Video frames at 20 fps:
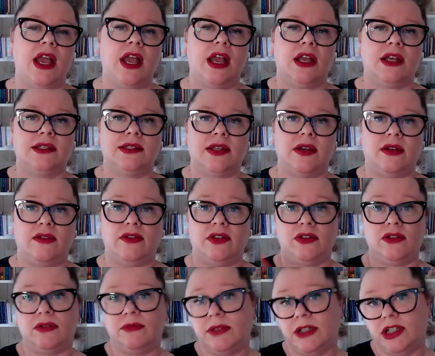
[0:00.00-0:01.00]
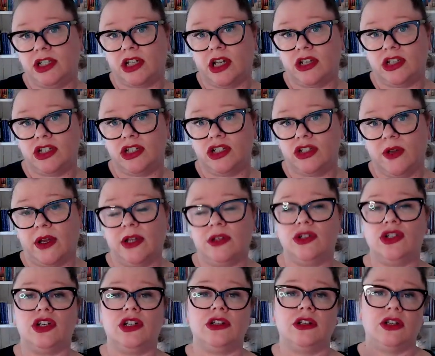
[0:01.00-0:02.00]
So if you're normally charging
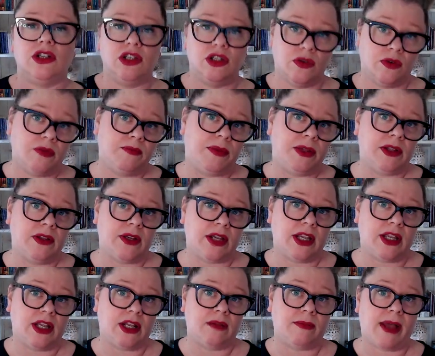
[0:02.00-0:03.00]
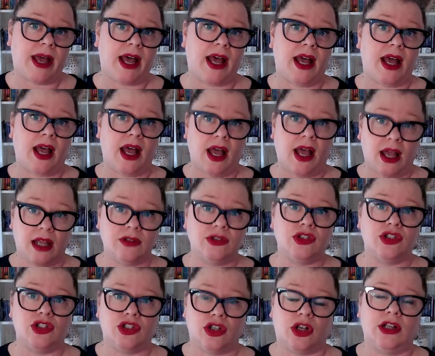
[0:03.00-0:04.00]
200, you would be looking at about
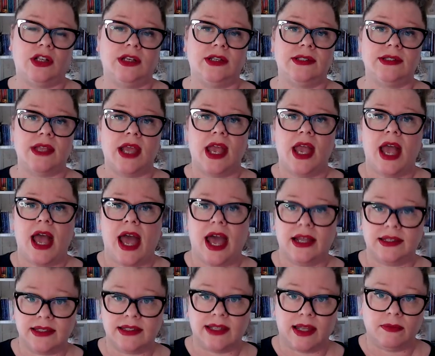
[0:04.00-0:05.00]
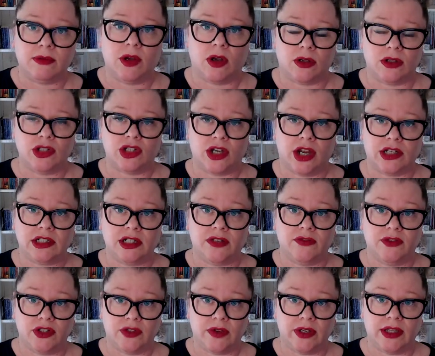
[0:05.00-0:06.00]
$100 as a subcontractor
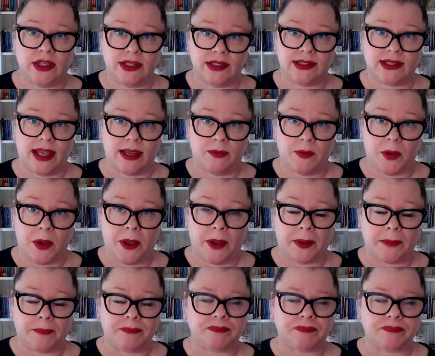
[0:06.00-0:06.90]
for doing the same work.